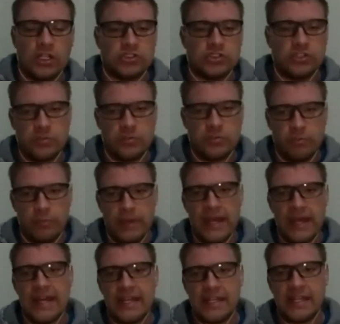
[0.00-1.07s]
to the
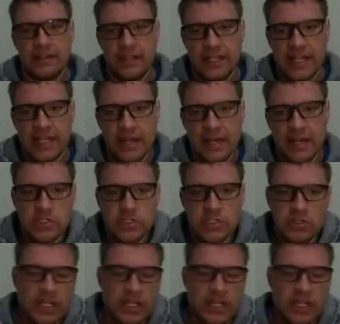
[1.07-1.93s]
bad that happened to you.